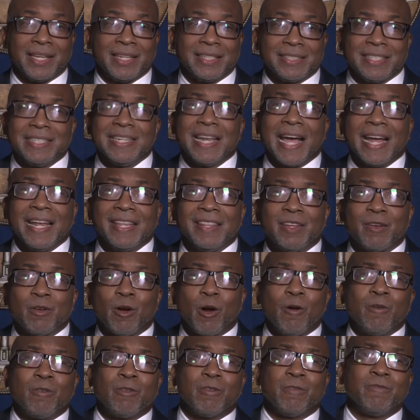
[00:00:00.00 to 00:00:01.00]
Tonight, there
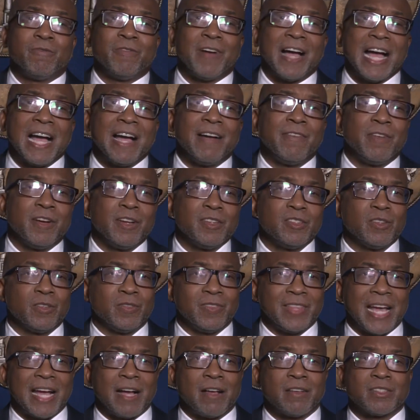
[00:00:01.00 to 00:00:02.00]
are over
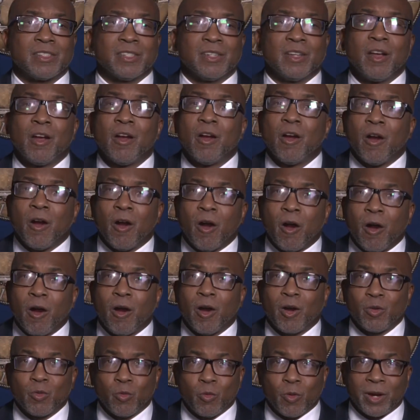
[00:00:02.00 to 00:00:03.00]
500,000
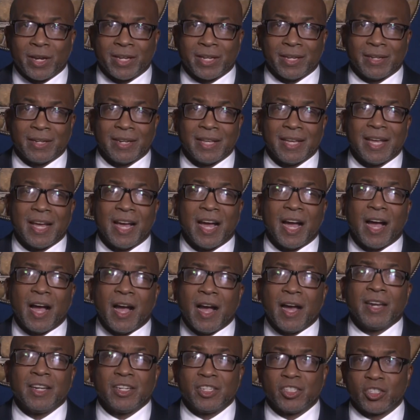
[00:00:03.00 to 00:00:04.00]
hardworking,
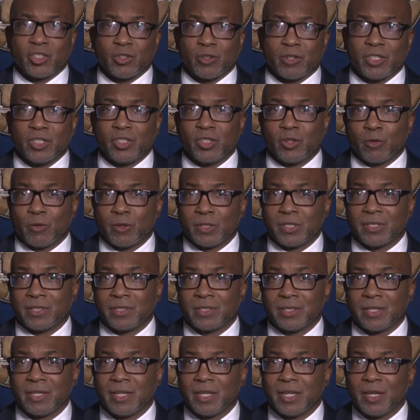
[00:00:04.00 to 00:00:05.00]
uninsured
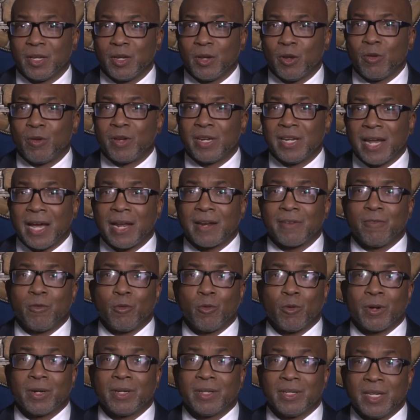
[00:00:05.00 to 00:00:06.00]
Georgians who cannot
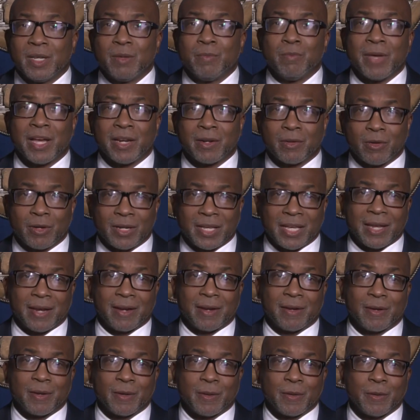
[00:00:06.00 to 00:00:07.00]
afford good medical
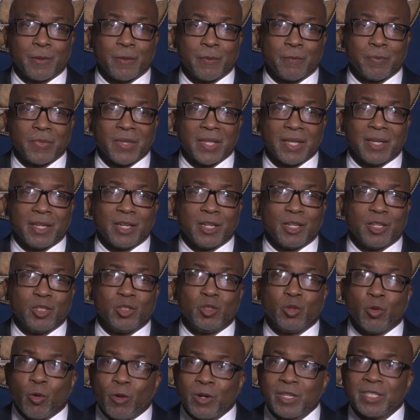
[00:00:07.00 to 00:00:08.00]
care.
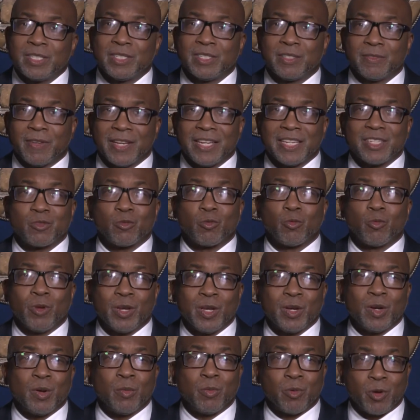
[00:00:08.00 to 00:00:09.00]
Georgians face
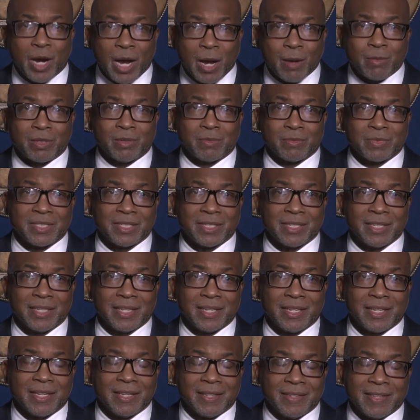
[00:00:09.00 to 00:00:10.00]
real problems
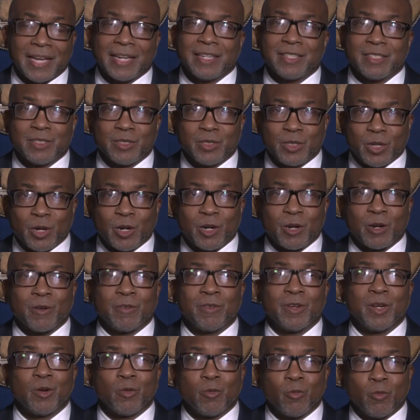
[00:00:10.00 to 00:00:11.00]
that
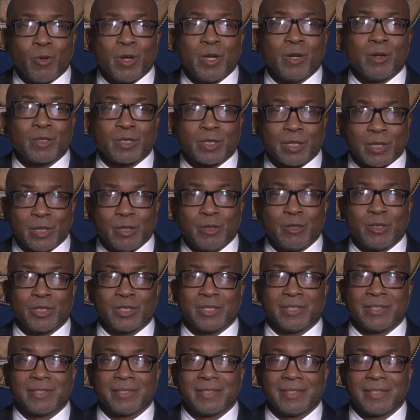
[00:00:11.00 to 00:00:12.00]
deserve real
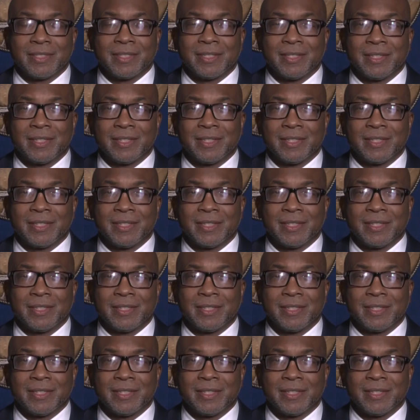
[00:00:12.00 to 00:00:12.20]
solutions.